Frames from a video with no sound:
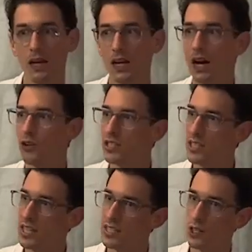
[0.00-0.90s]
Now, this
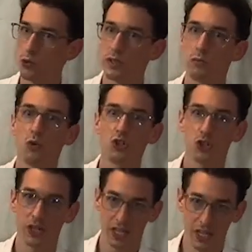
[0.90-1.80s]
gets a little bit more
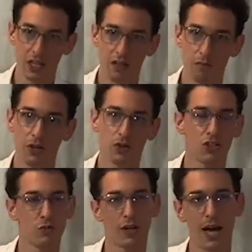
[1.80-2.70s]
tricky
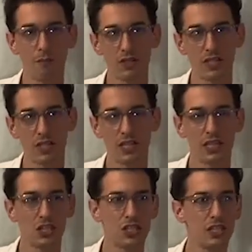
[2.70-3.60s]
because what happens
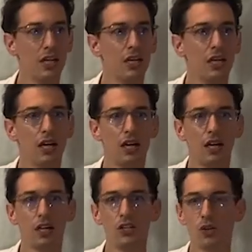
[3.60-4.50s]
is,
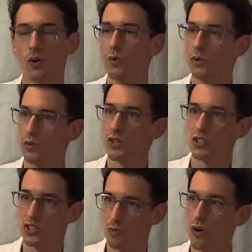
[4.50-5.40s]
when we're
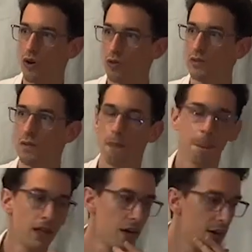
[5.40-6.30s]
small,
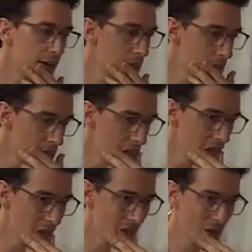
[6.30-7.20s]

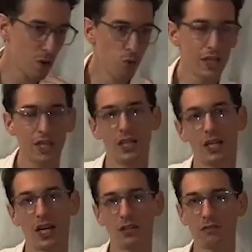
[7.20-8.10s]
we
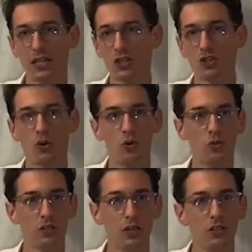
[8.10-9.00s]
kind of get
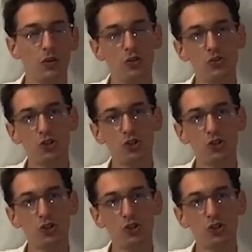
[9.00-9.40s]
told, you